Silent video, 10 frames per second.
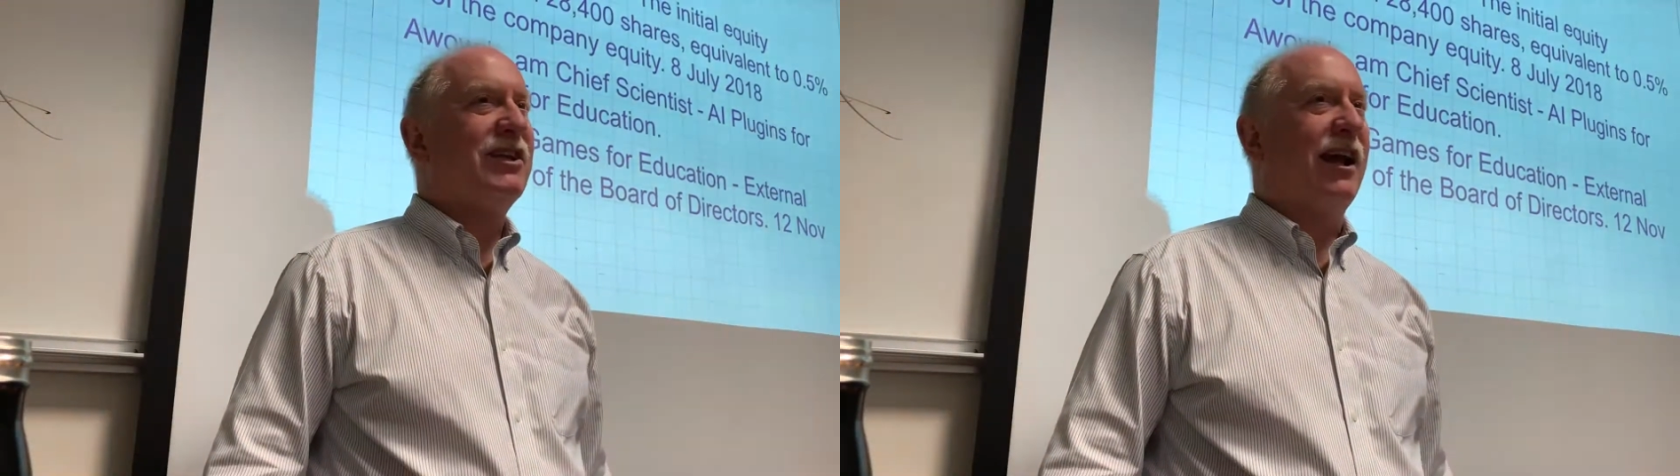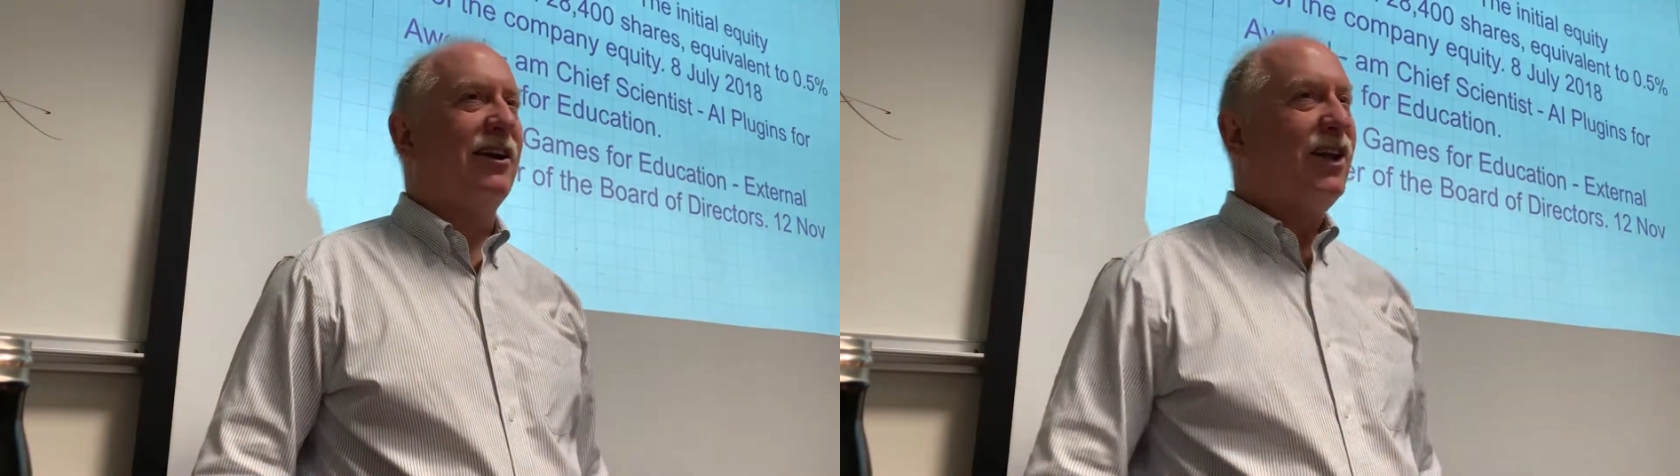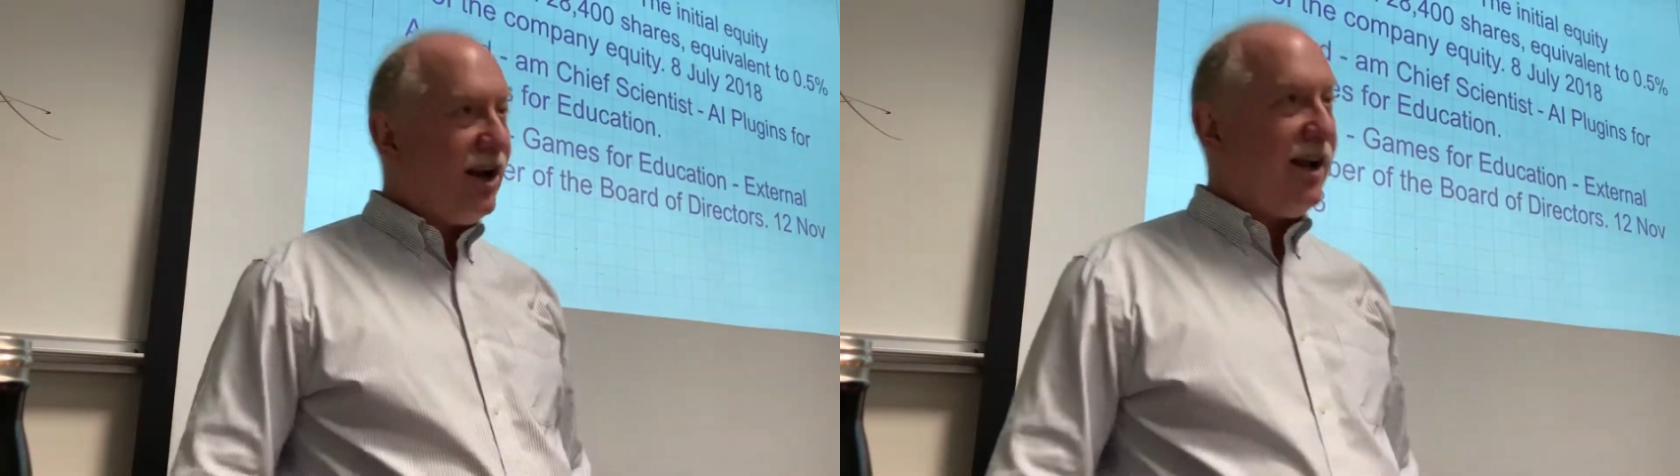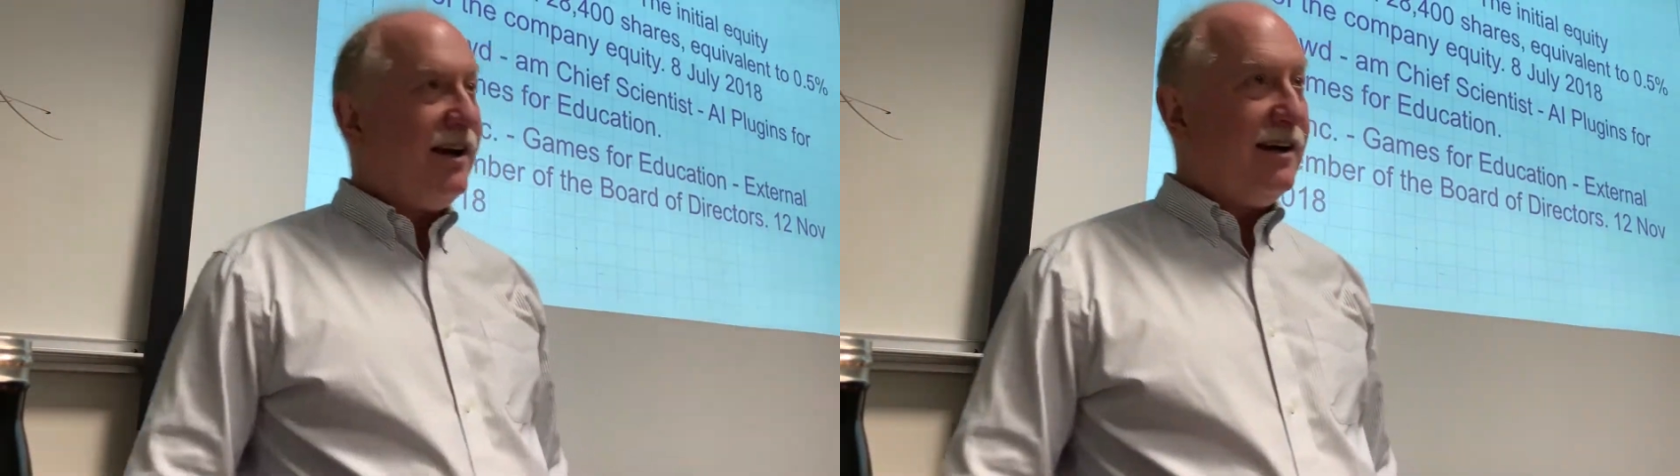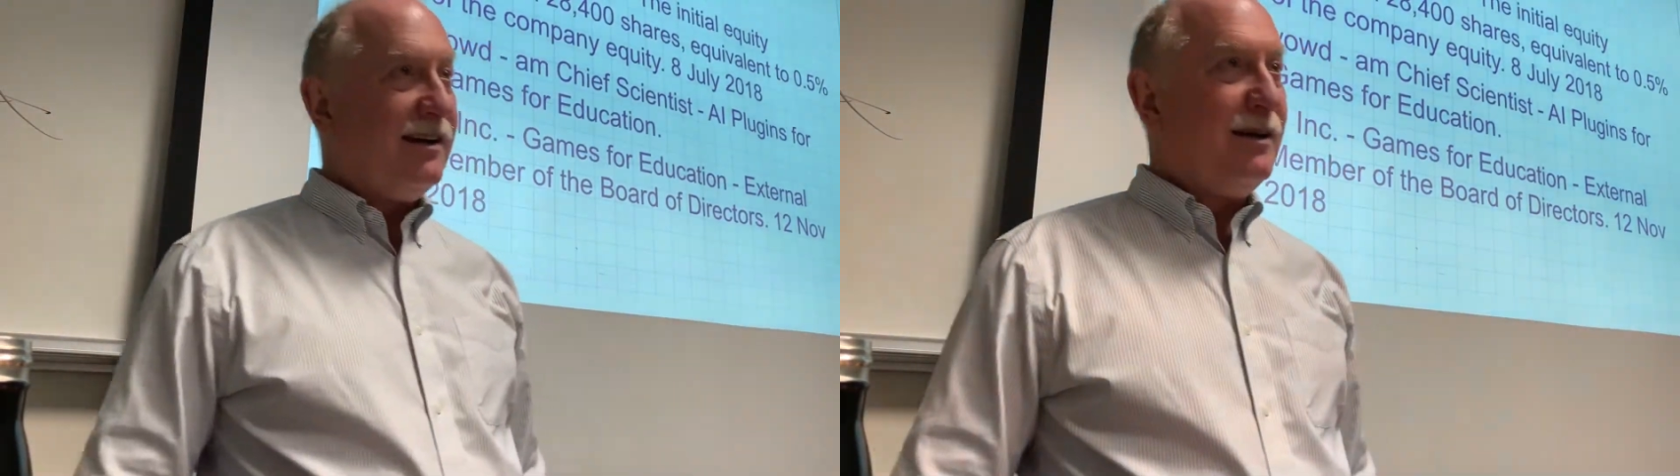
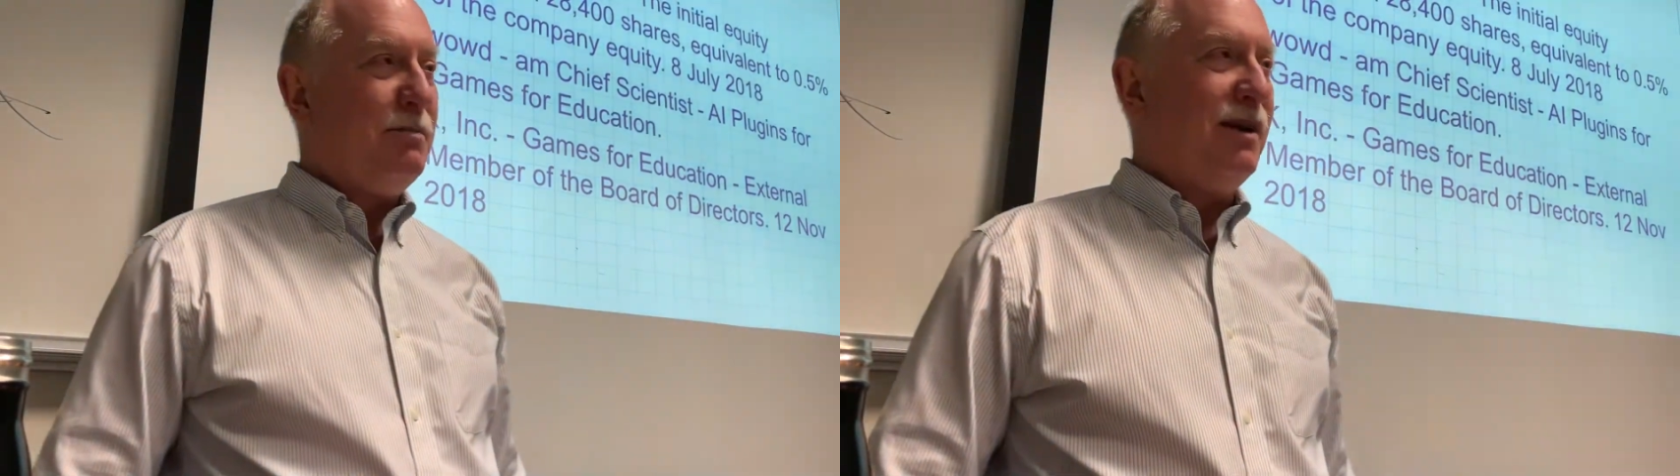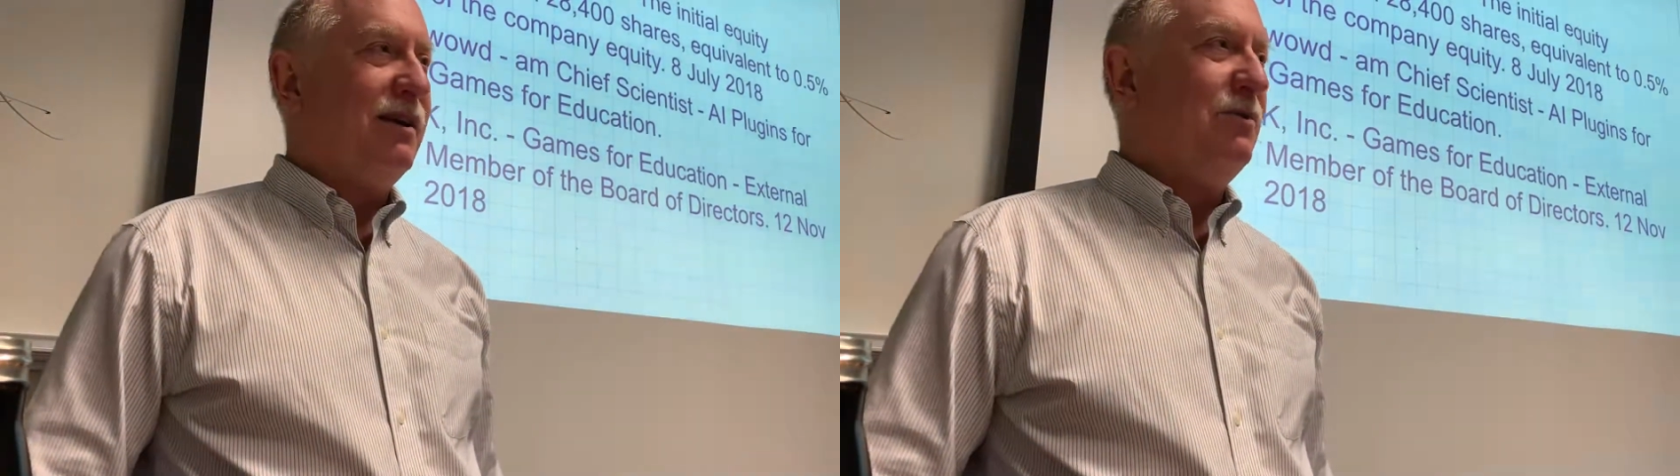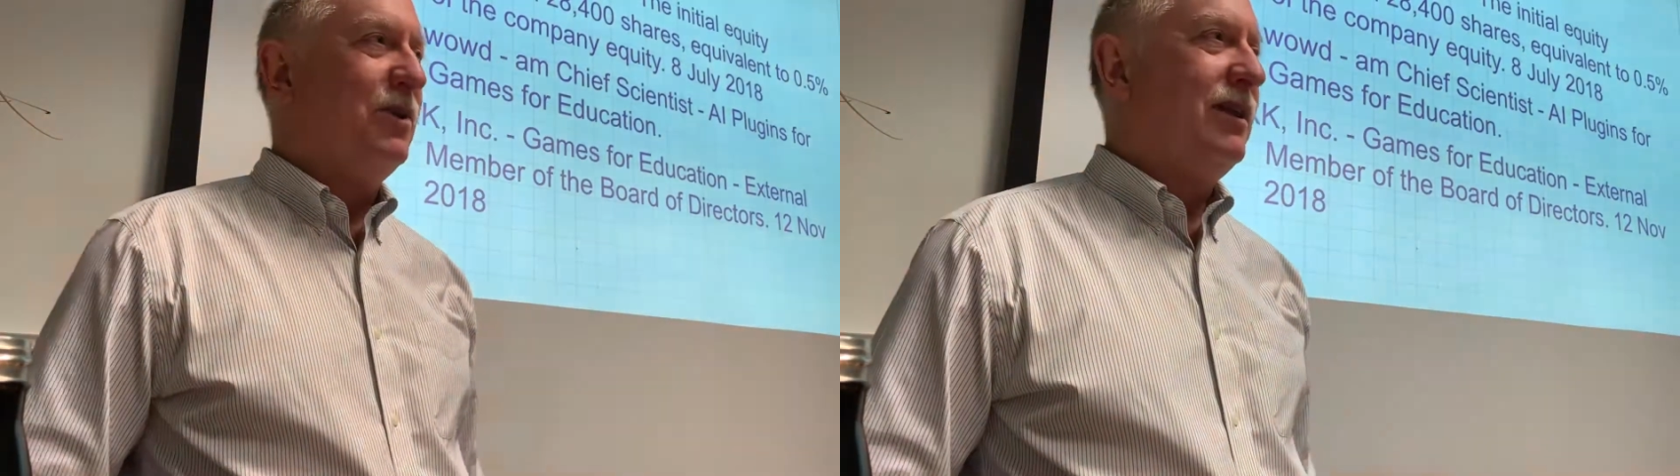Analytica, but